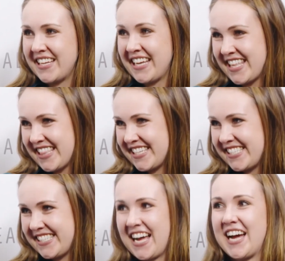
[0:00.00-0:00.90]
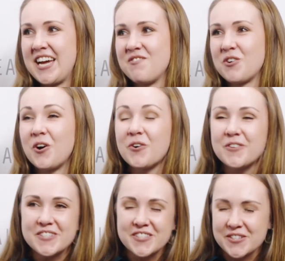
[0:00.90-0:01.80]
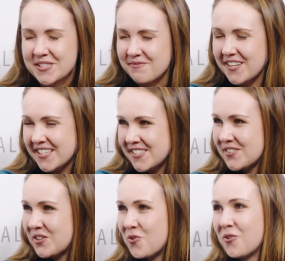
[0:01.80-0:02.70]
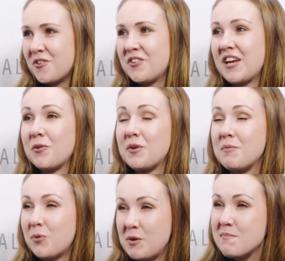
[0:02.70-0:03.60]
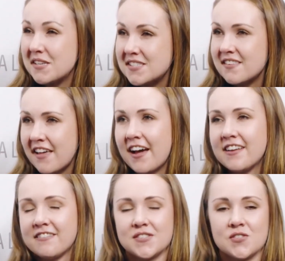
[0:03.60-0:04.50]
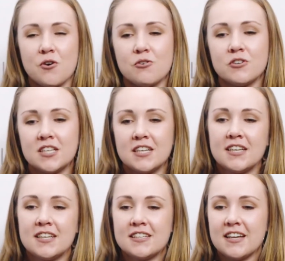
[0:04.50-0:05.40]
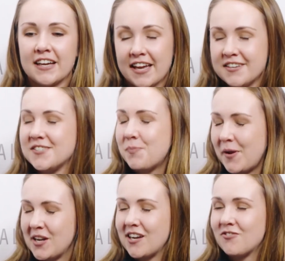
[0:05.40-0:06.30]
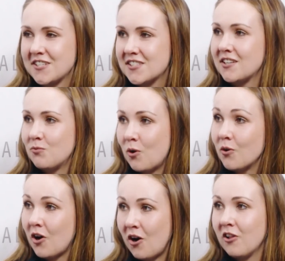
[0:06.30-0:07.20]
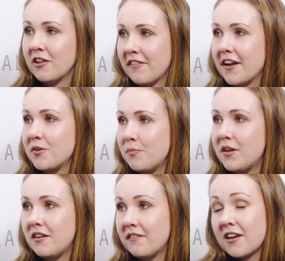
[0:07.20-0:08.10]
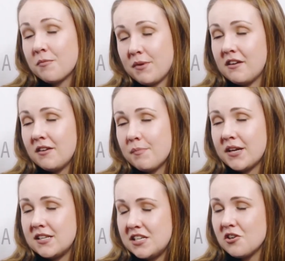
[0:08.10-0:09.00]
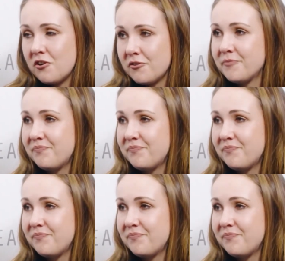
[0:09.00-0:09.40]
hit this time, or oh, there's still some dust in the corner there, we missed that. And so again, depending on risk and what we're hauling, that could be a big deal.